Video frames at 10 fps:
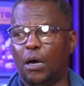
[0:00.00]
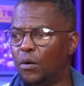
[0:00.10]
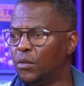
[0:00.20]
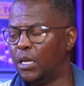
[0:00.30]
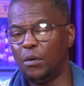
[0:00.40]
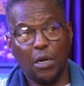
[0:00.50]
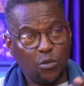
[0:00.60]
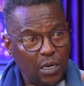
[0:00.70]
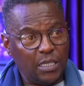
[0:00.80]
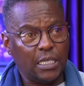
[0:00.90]
Oh, then
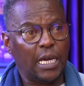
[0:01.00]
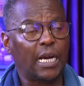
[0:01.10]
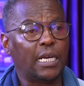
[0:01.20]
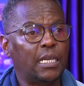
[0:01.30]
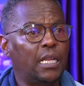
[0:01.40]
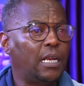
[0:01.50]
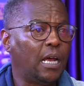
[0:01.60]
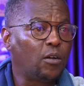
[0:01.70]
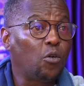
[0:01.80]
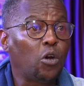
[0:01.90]
Batwari Cigarette that
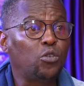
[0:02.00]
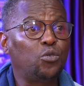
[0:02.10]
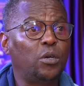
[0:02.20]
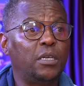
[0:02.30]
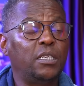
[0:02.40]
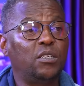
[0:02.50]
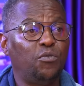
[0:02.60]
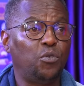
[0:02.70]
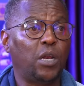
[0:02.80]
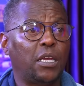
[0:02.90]
had gone to an
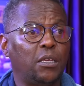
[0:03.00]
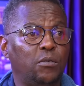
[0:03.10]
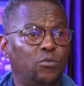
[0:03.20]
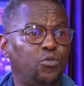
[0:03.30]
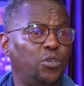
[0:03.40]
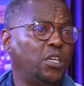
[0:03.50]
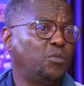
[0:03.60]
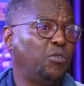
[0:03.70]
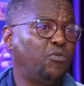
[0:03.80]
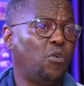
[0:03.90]
interview like 2
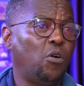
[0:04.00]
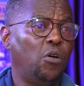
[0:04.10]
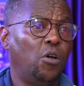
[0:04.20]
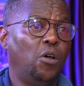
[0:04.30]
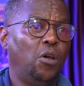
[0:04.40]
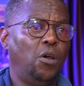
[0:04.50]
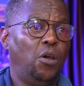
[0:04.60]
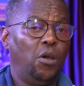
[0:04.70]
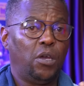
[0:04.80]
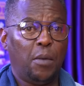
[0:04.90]
years before
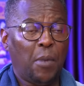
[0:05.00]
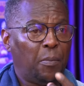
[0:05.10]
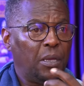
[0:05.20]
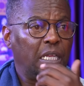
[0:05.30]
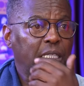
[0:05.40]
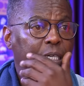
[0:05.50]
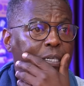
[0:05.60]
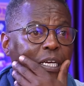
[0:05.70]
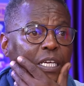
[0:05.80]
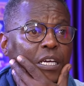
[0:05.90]
came up and they
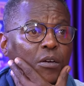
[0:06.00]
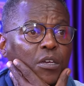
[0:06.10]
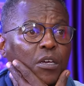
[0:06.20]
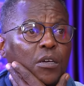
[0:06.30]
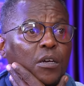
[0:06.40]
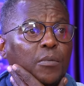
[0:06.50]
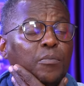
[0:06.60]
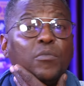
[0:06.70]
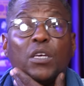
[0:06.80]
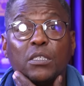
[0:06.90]
said, yeah,
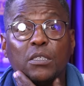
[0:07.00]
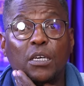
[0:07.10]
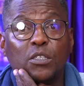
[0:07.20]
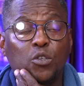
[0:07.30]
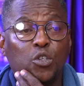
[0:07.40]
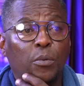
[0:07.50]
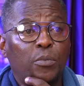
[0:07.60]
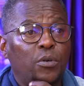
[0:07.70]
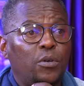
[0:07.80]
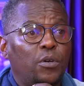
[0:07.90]
here's your job.